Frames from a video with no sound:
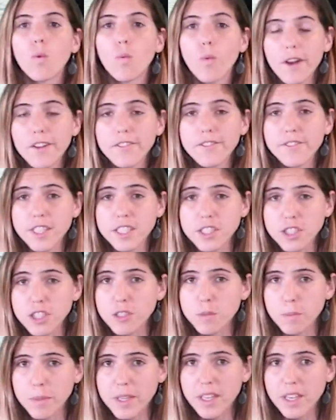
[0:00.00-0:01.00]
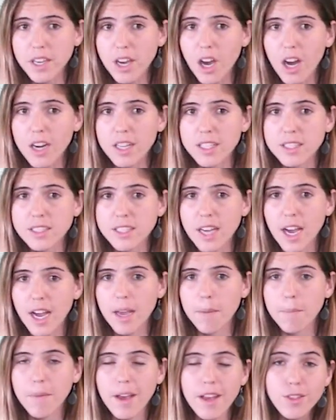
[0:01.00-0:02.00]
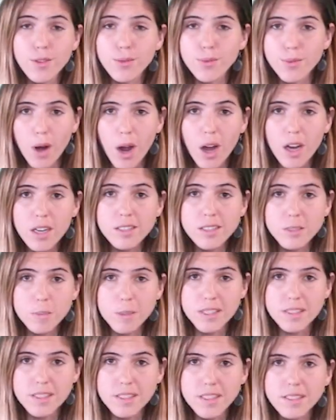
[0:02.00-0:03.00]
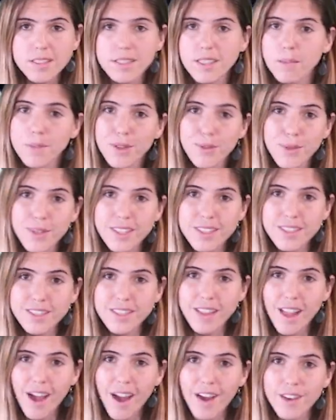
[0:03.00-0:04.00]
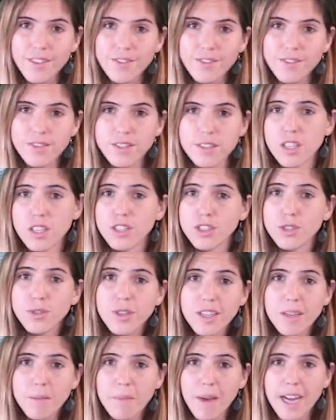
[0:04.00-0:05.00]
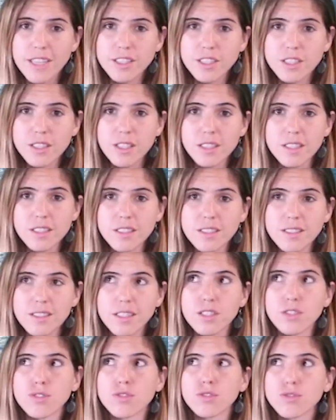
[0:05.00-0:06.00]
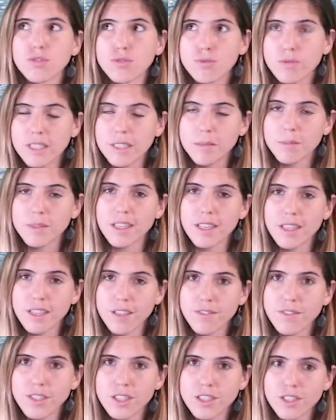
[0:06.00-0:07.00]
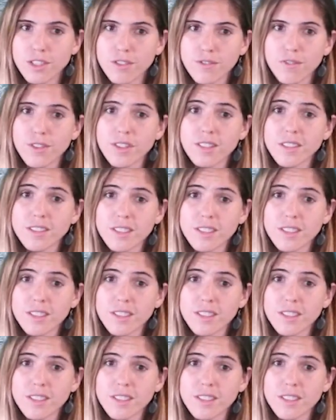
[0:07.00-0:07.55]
one fish is being caught at a time, and the wrong species can be released alive. You can imagine that this is extremely inefficient for the